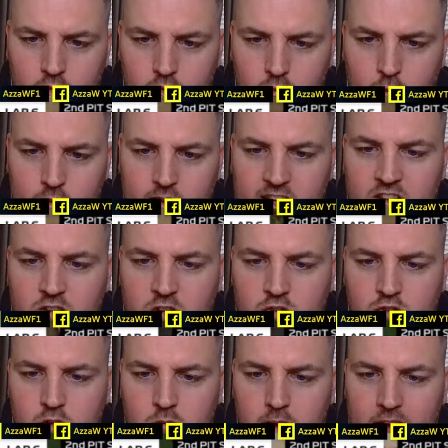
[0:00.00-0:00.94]
We need to
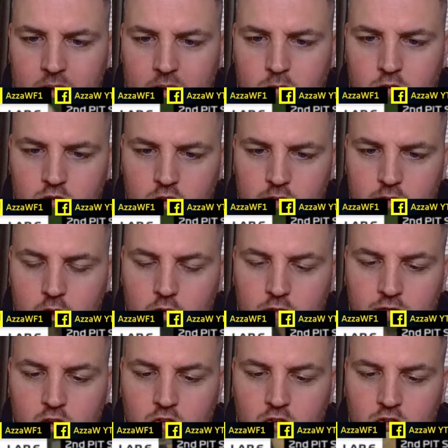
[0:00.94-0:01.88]
jump Hamilton though,
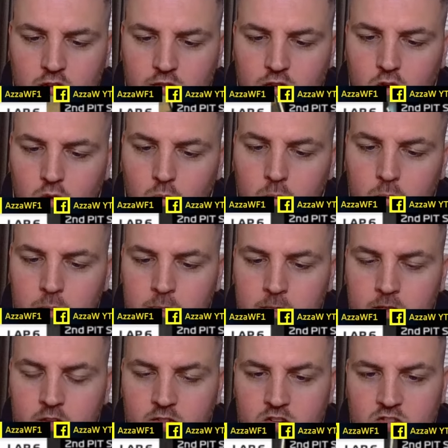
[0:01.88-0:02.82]
first of all.
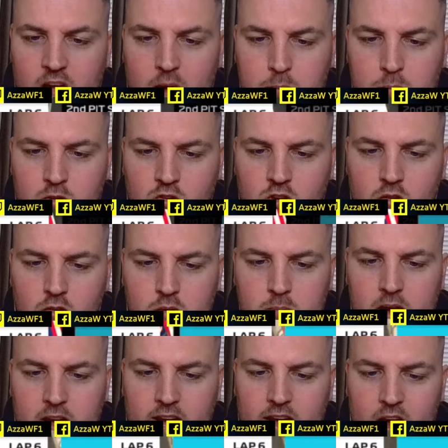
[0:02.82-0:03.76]
Verstappen's coming
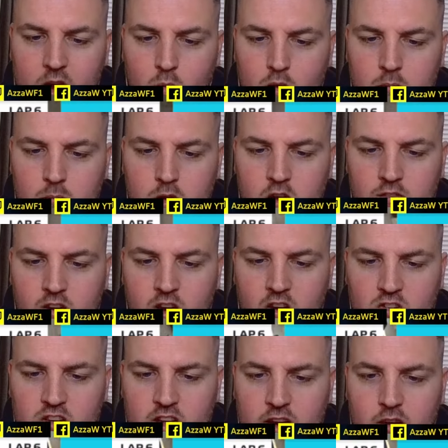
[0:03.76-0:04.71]
back out. We move
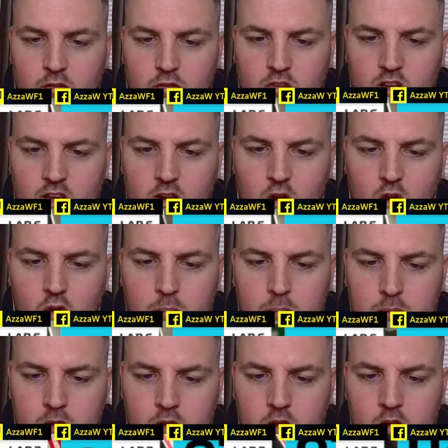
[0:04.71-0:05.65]
ourselves
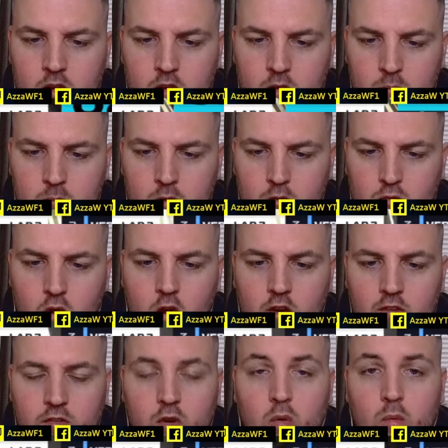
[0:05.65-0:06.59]
up, but
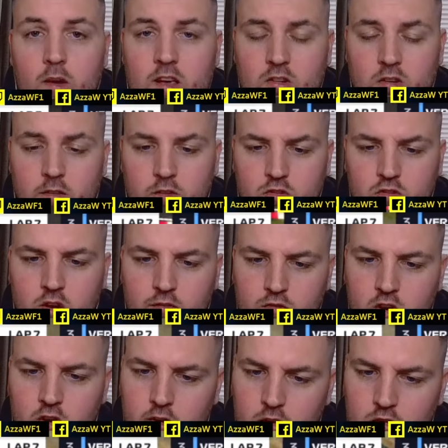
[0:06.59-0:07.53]
rival is on the soft
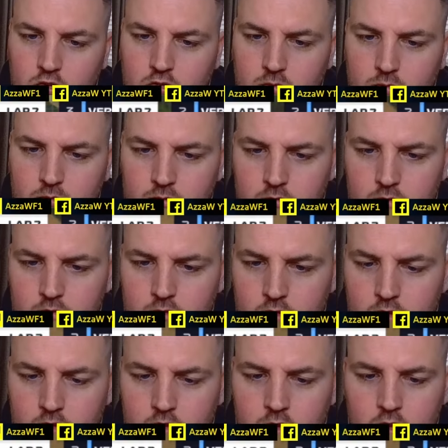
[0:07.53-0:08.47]
tyres.
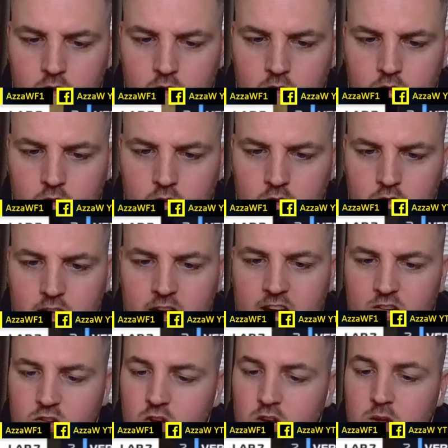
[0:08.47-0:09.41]

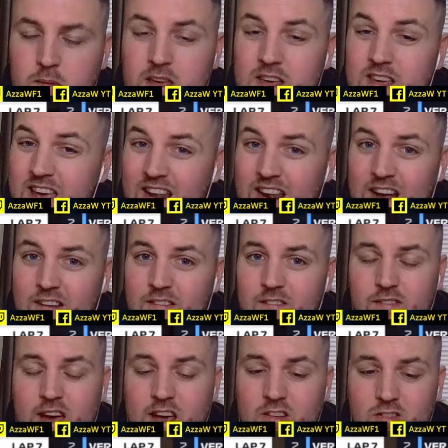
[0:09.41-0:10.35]
That is going to be killer.
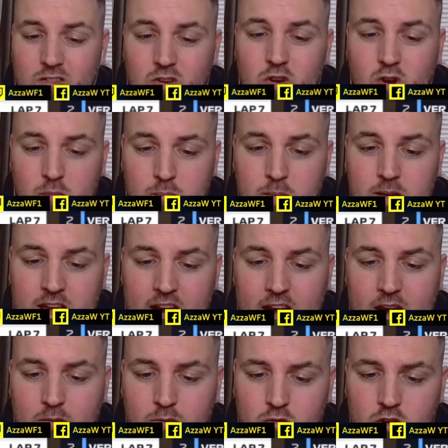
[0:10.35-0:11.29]
That is could be
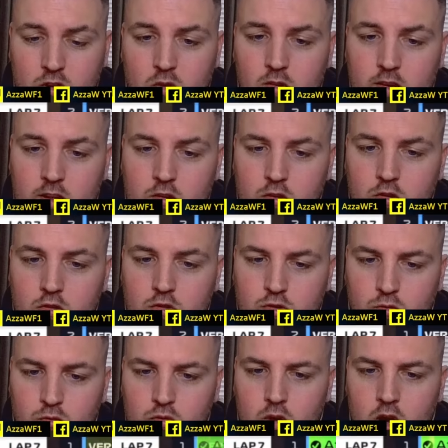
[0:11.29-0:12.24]
absolutely
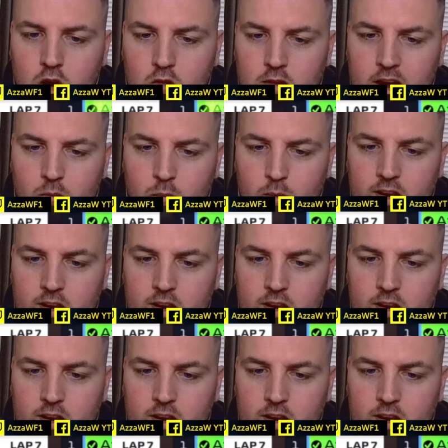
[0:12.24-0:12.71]
crucial to our round.